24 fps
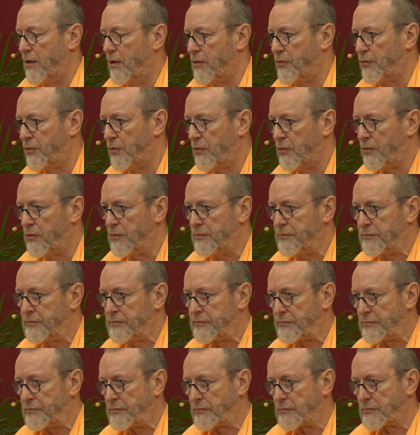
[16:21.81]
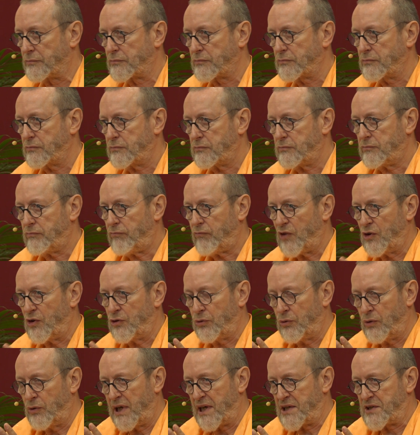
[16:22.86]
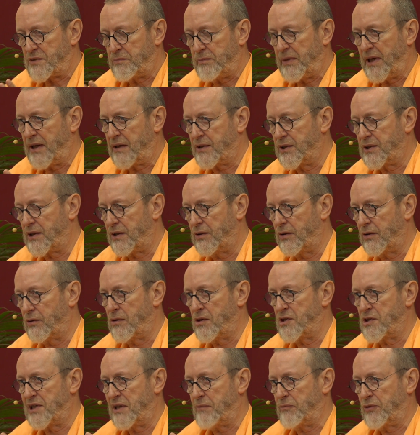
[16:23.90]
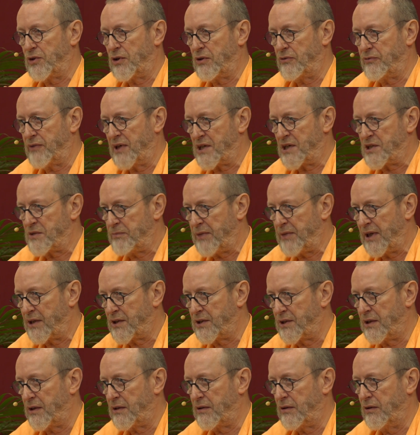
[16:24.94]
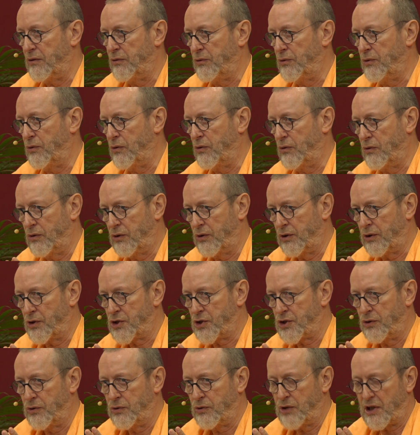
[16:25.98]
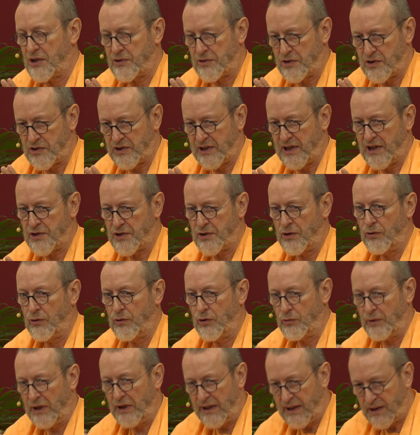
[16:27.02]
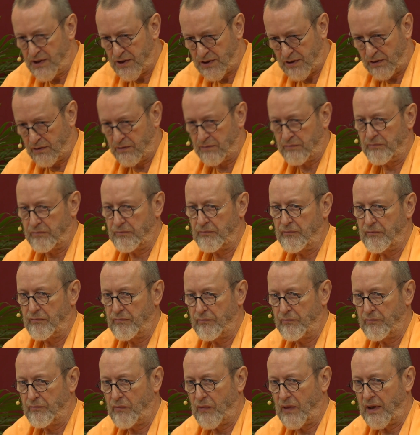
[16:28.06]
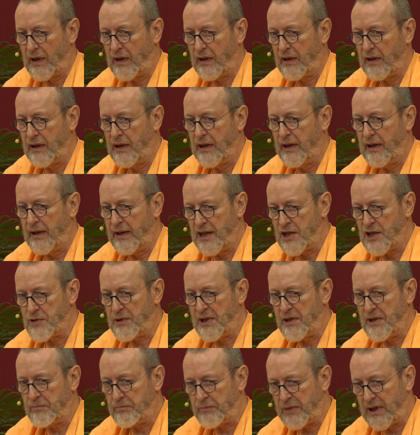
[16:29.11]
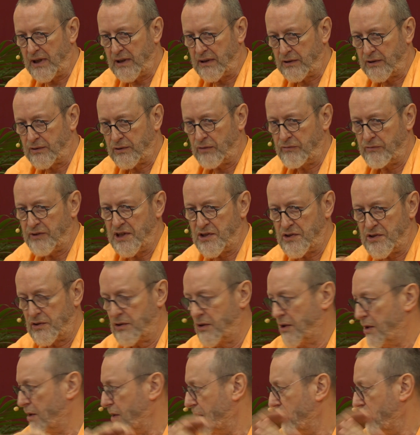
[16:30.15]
So asparsha, the concept of asparsha, no touch, no association, no relation, is really part of this